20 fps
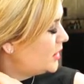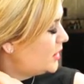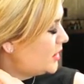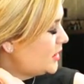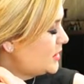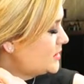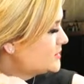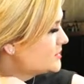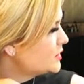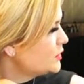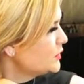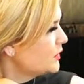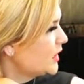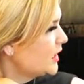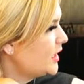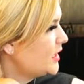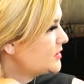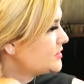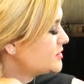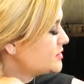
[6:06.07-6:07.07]
And it's
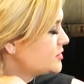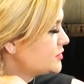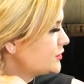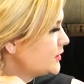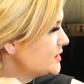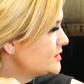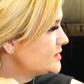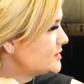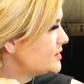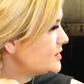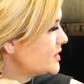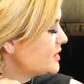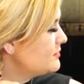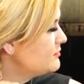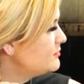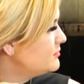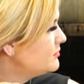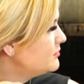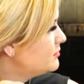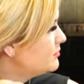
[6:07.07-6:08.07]
okay to twist
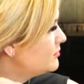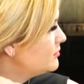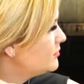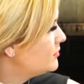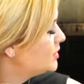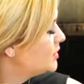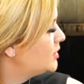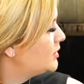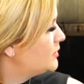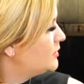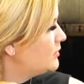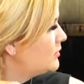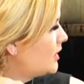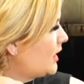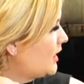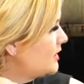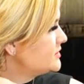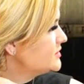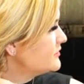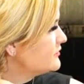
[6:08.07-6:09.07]
them
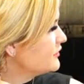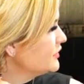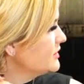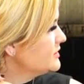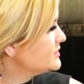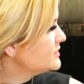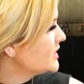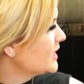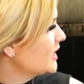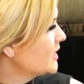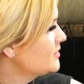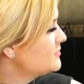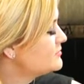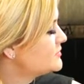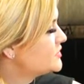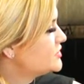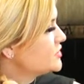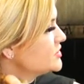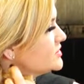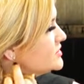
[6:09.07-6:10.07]
at different times,
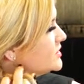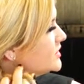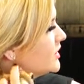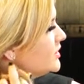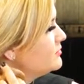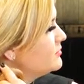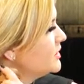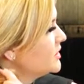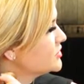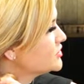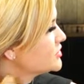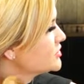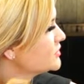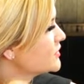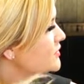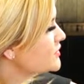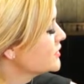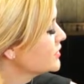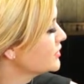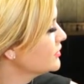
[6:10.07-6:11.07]
just again make sure
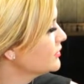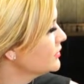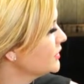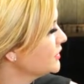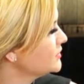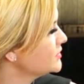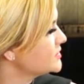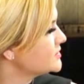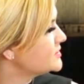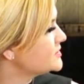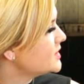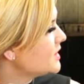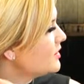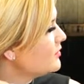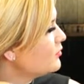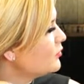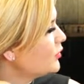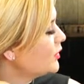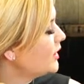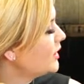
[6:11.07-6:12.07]
that they're going the
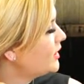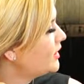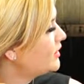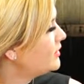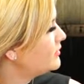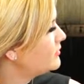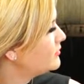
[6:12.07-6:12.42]
same way.